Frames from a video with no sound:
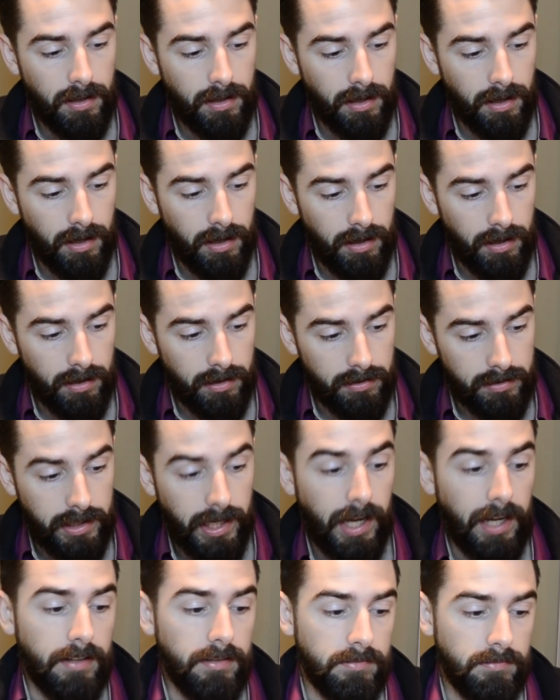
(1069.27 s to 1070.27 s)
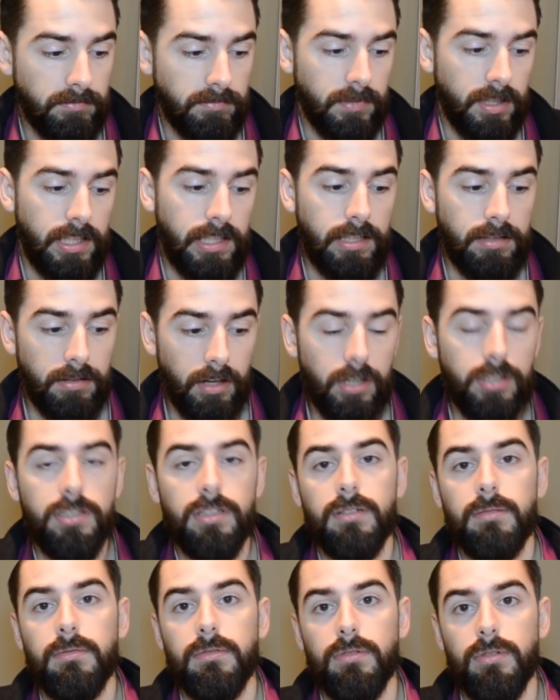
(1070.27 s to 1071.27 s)
the
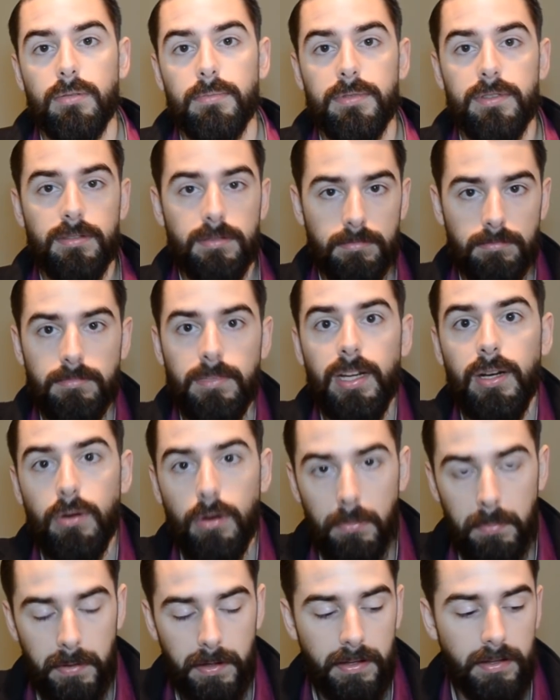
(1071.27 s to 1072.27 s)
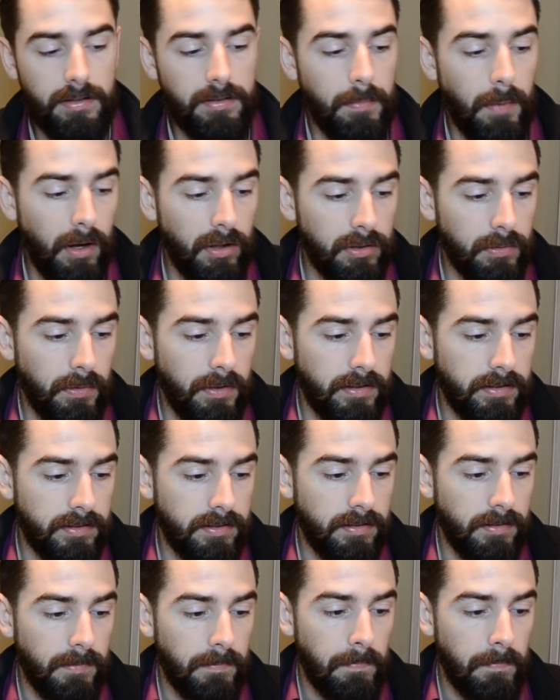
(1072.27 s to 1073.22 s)
larger groups incorporate the smaller ones.